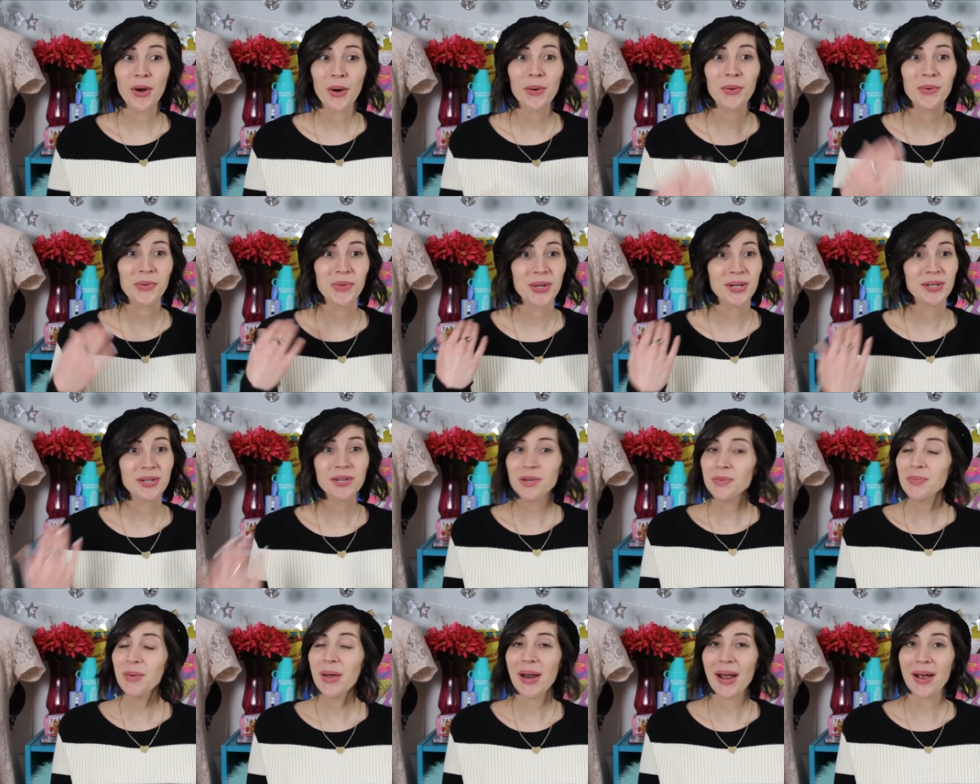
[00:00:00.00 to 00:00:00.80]
so
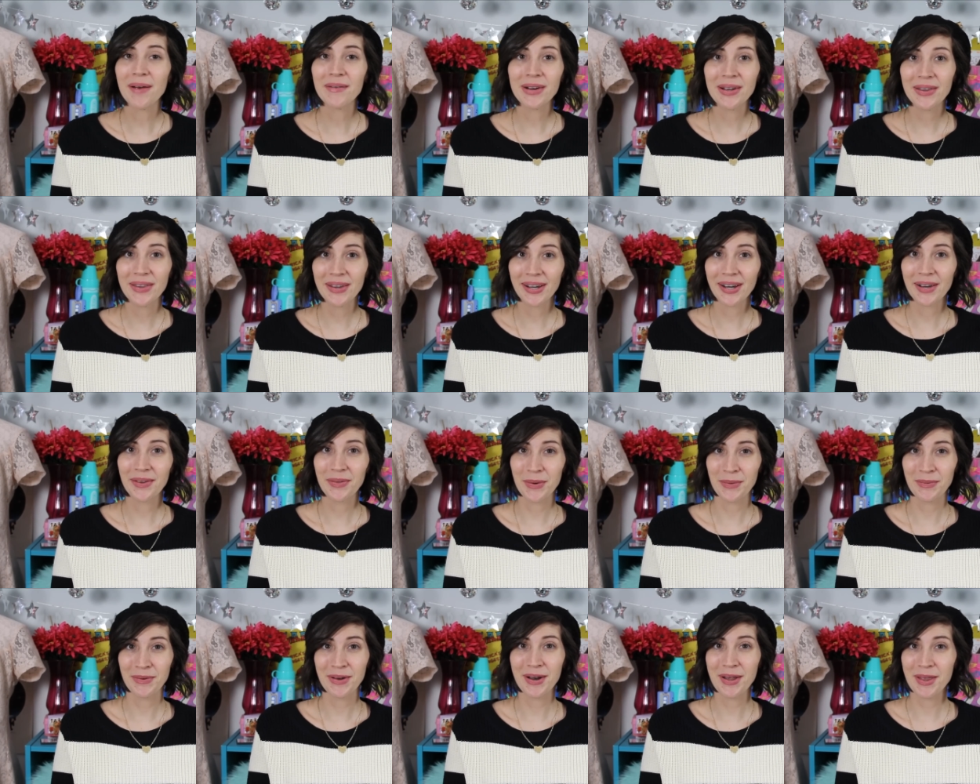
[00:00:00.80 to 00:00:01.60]
this has been everything I
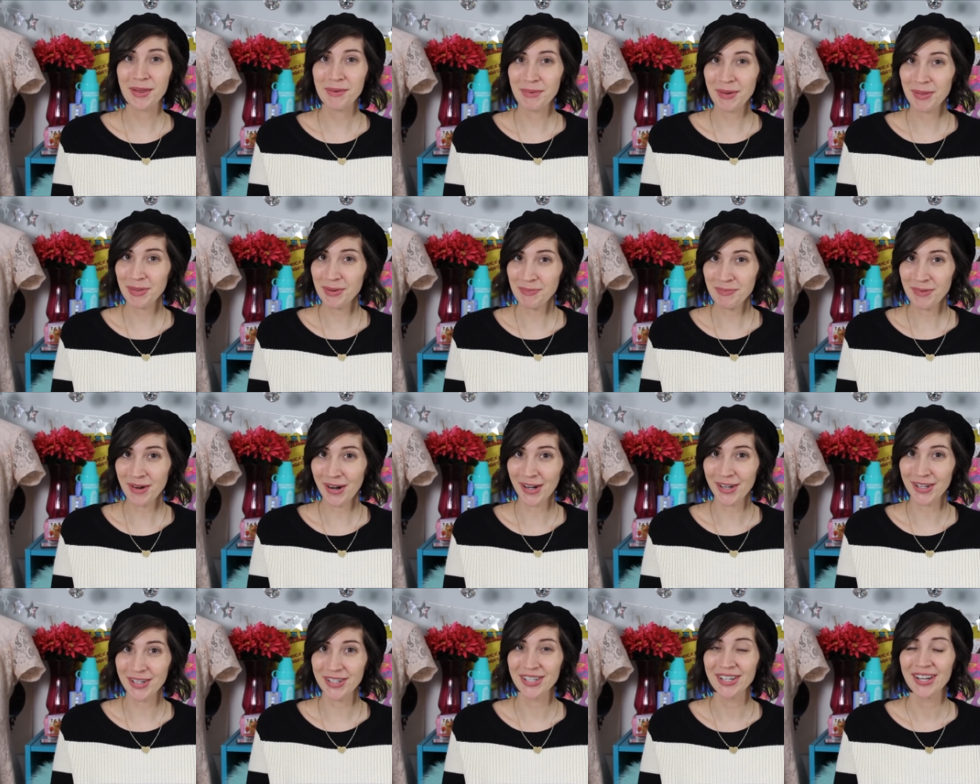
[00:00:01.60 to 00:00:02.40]
thrifted in the month of
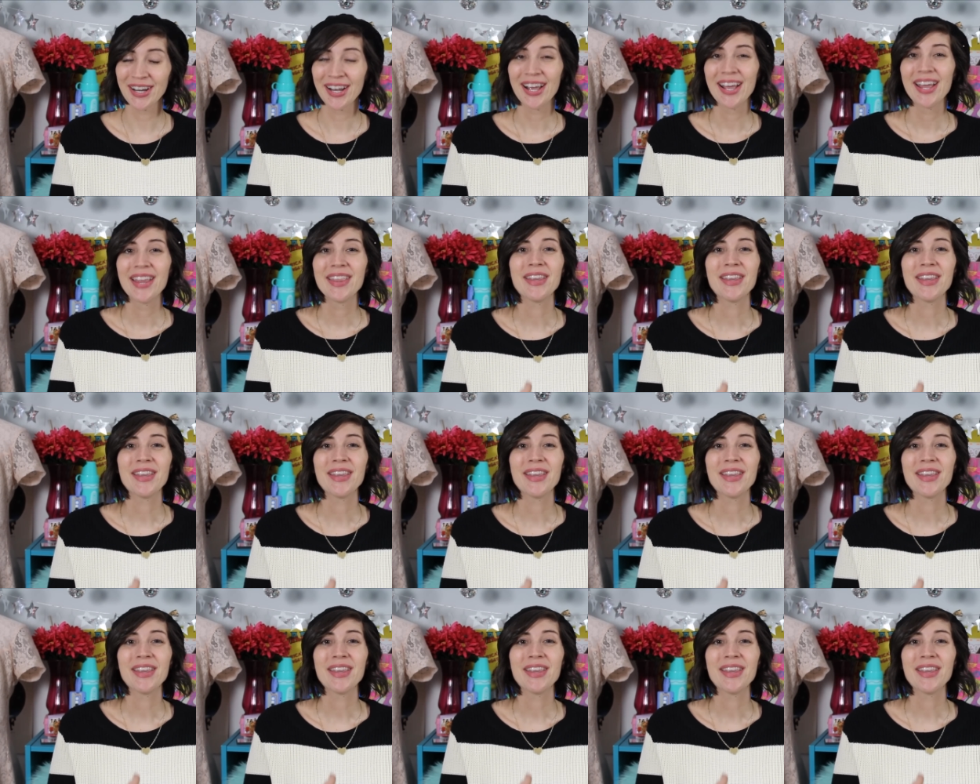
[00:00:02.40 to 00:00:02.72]
March.